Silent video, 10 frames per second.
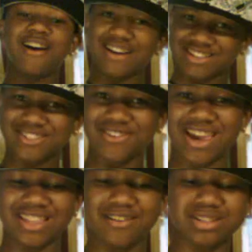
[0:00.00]
All right, so
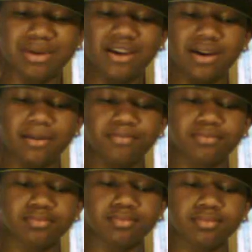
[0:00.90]
yeah, that was my um.
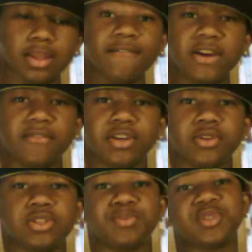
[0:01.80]
favorite
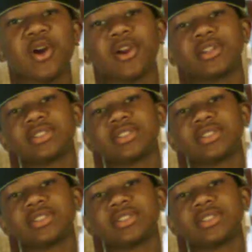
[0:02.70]
YouTube star.